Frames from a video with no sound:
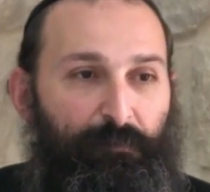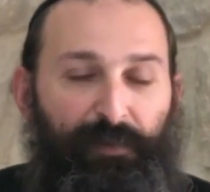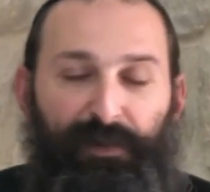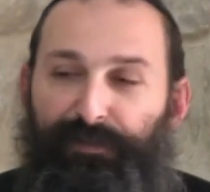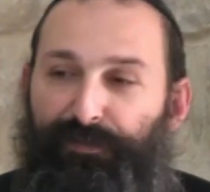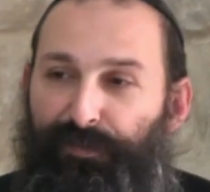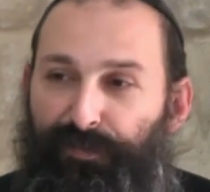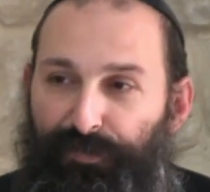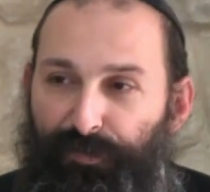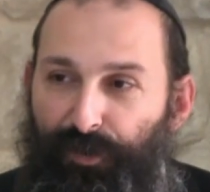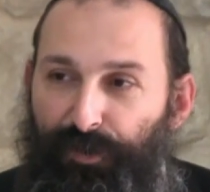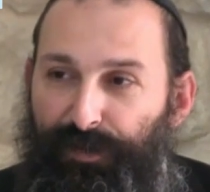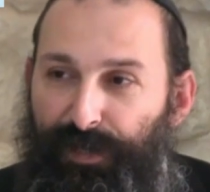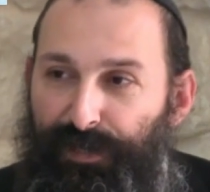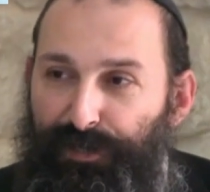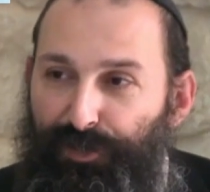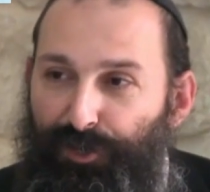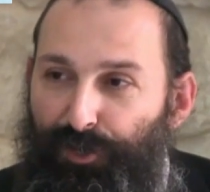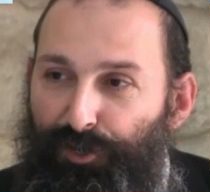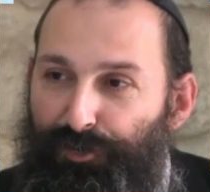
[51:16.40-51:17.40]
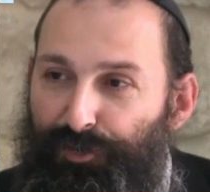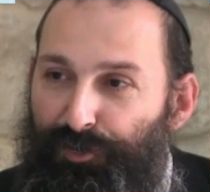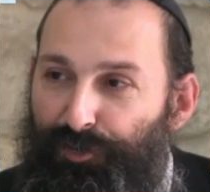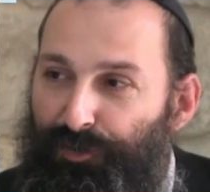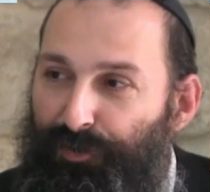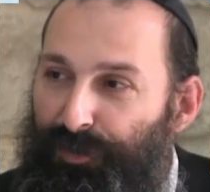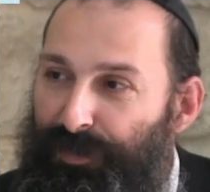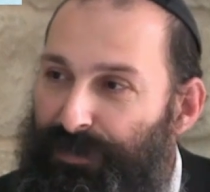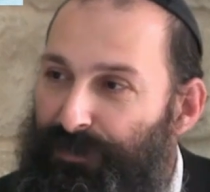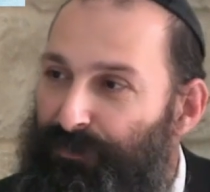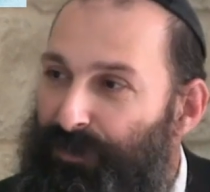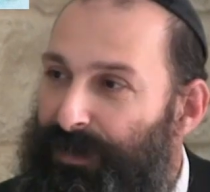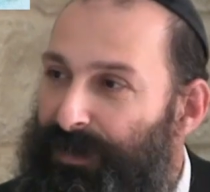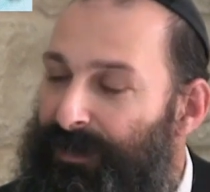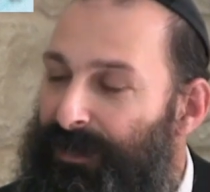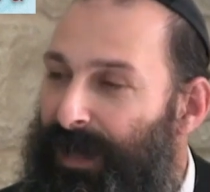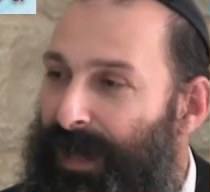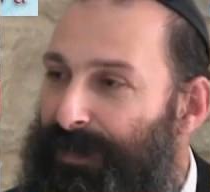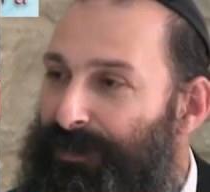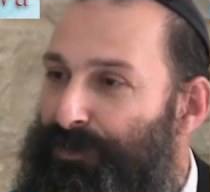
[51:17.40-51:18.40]
But the third I told you is when
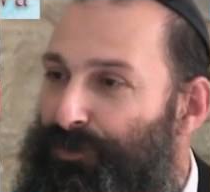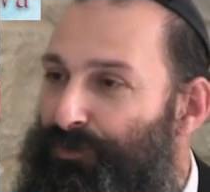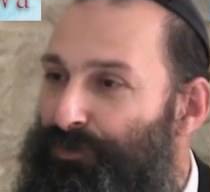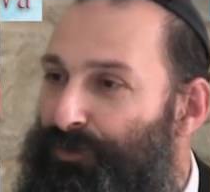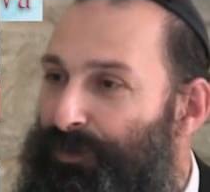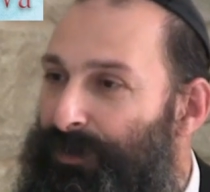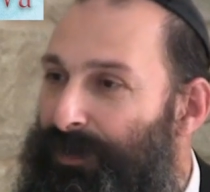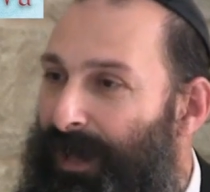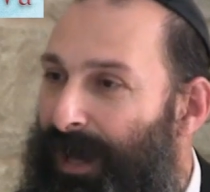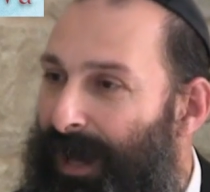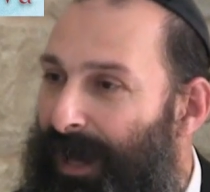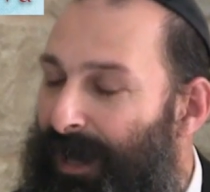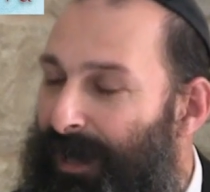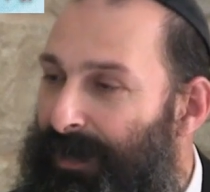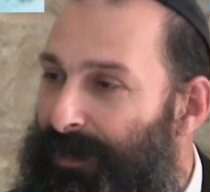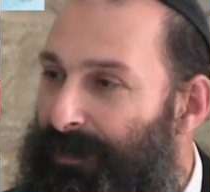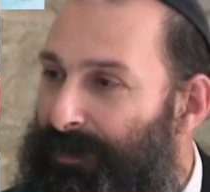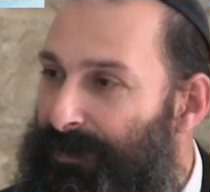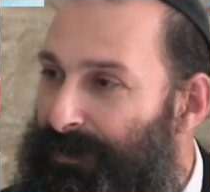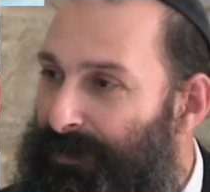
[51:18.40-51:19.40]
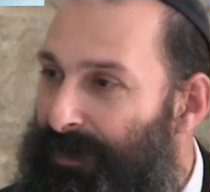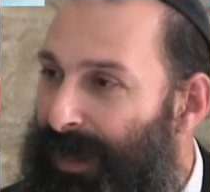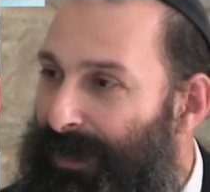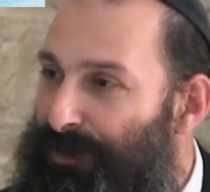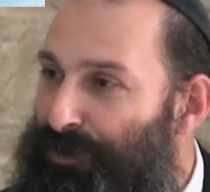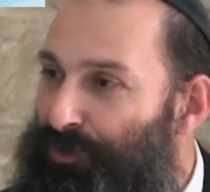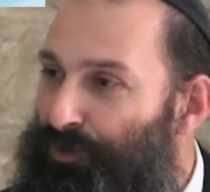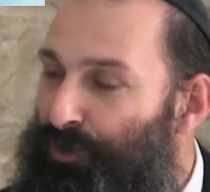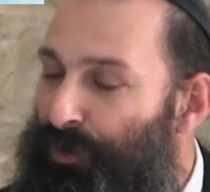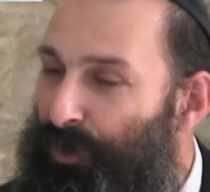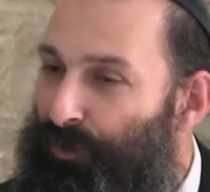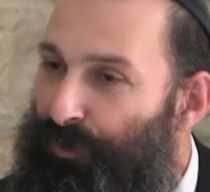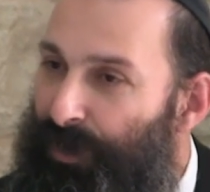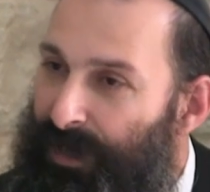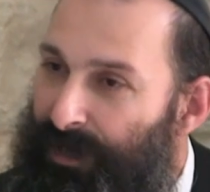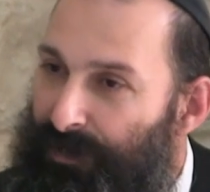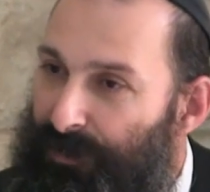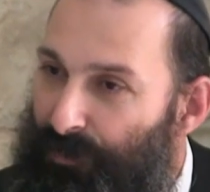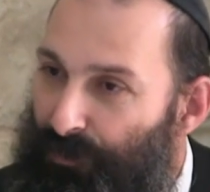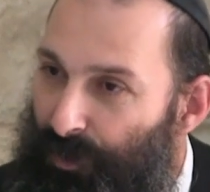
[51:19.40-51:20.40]
it has to lie, it has to
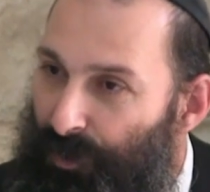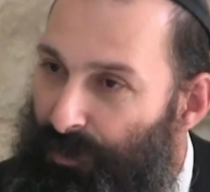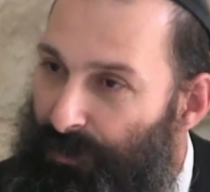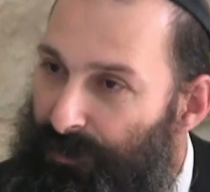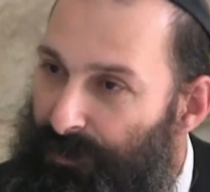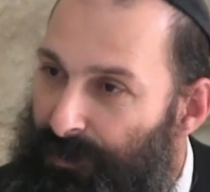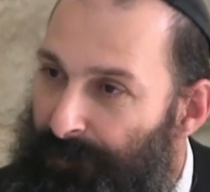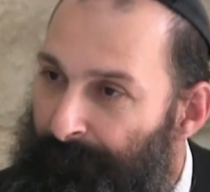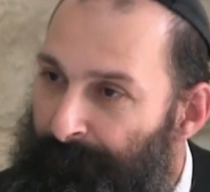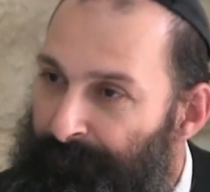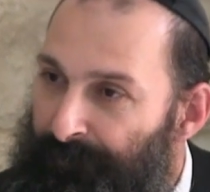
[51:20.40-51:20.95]
correct the world.